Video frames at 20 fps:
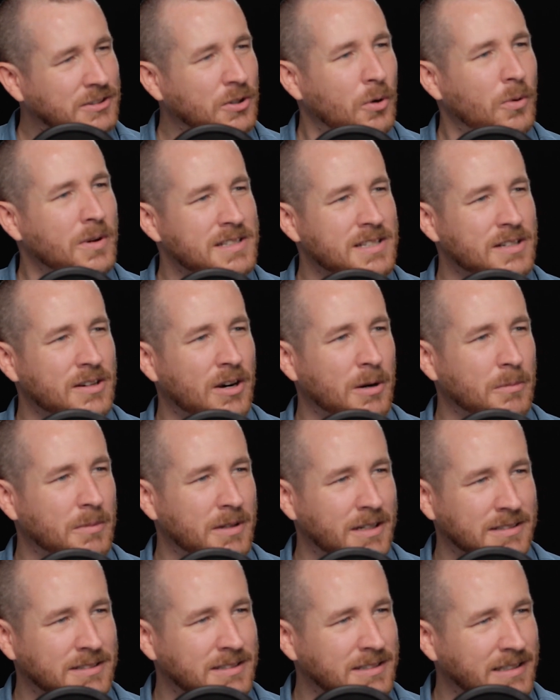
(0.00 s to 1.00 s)
It's always an arm
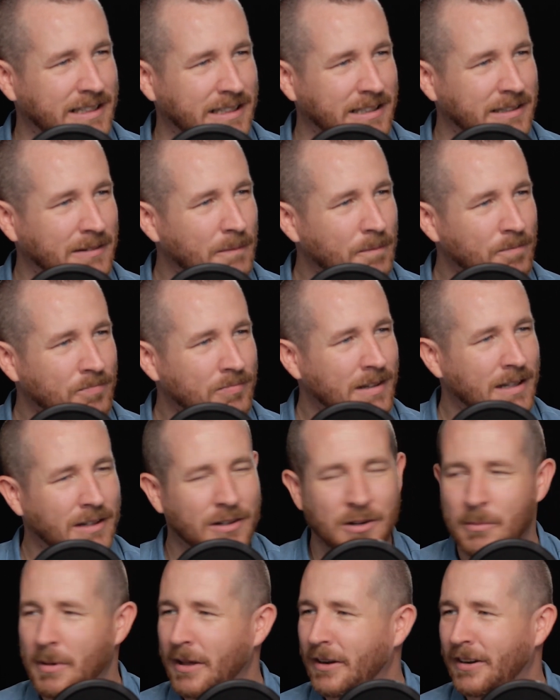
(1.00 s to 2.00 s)
in a sling.
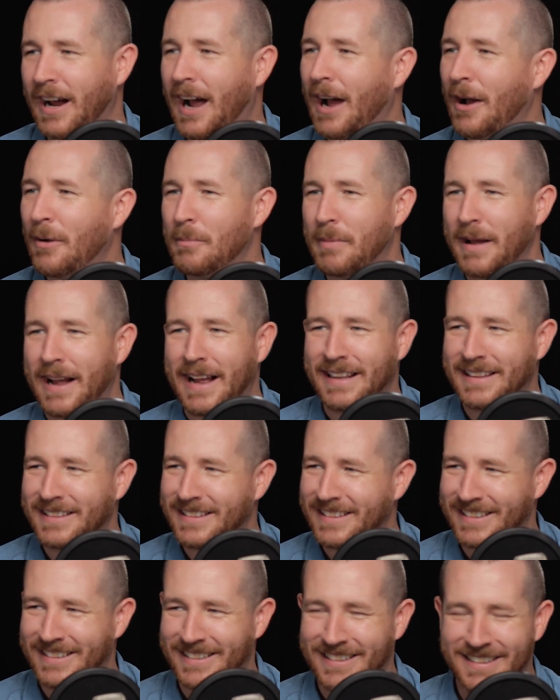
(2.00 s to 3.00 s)
No matter how bad
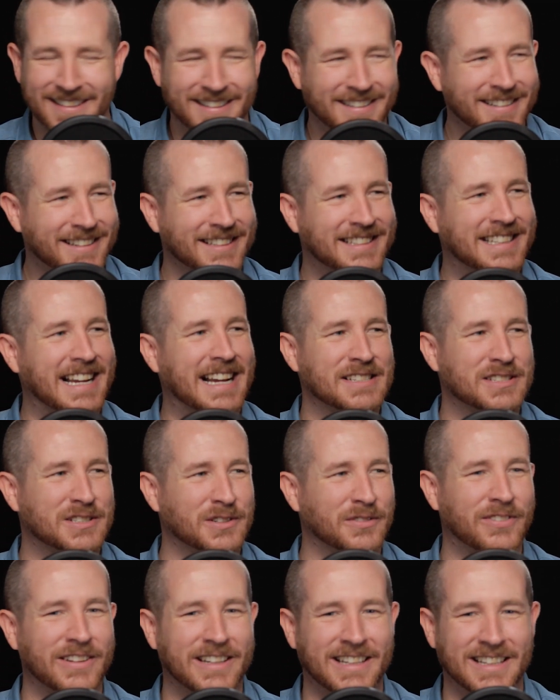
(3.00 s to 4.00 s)
the
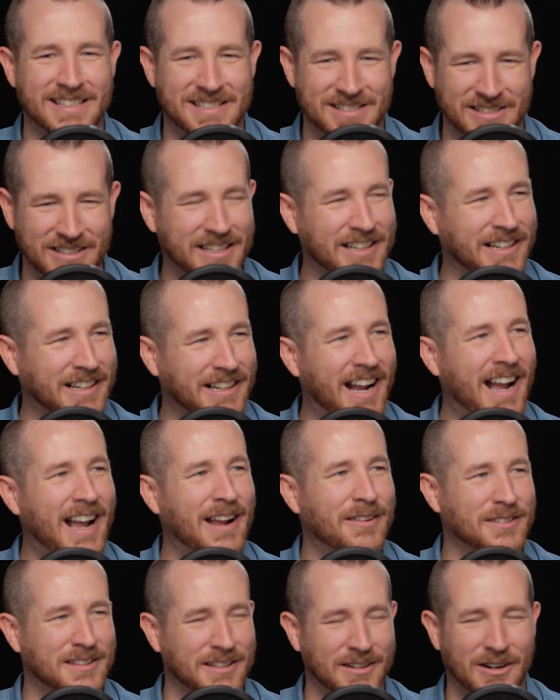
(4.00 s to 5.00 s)
catastrophe is, you get a
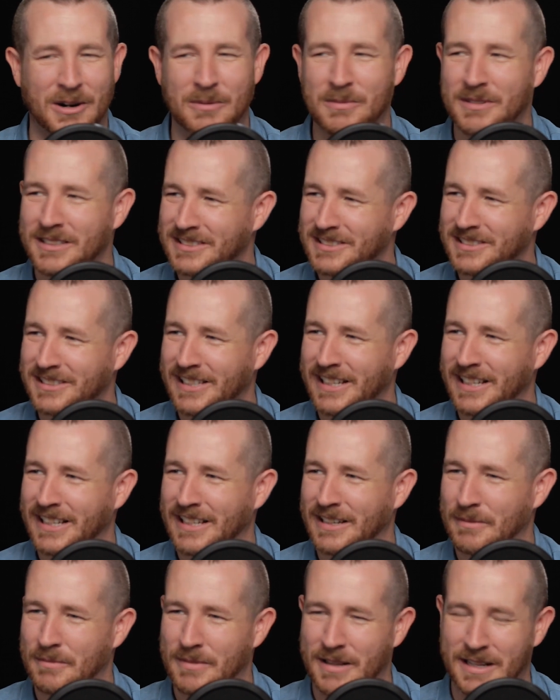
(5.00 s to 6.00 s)
guy with an arm in a sling
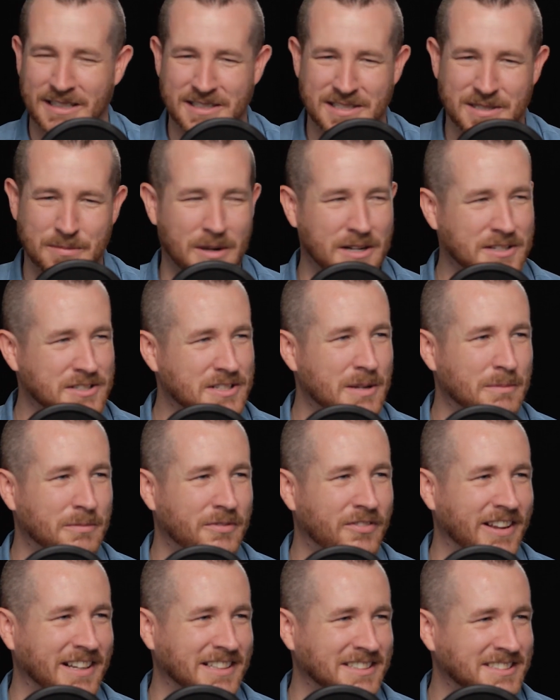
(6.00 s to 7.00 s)
and a smudged
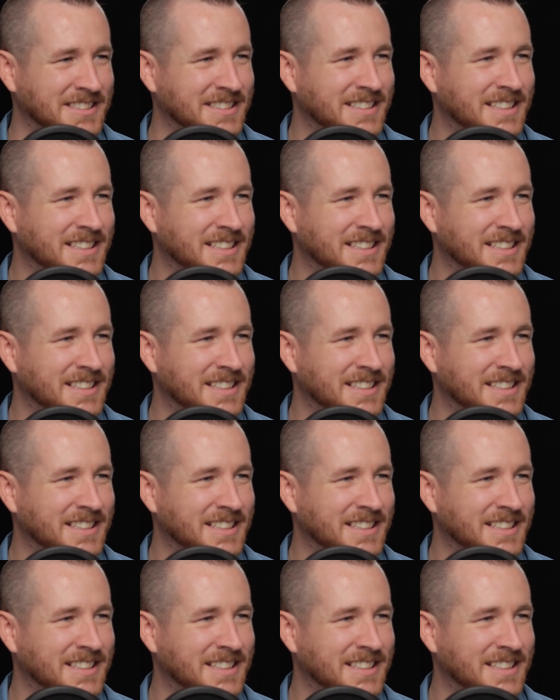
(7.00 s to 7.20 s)
up face.